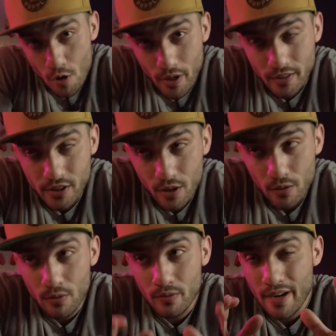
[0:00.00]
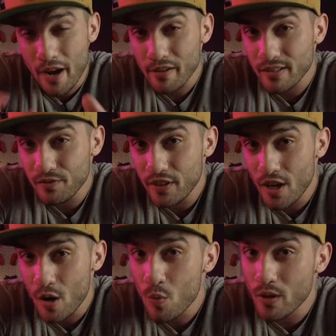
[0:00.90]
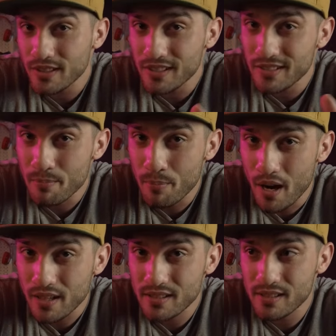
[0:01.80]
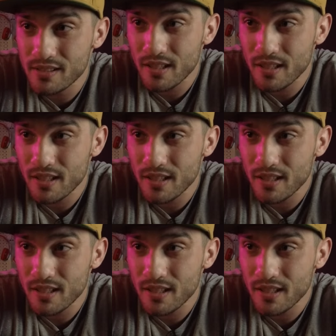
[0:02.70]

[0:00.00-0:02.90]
All right, so now that we know what's in the box,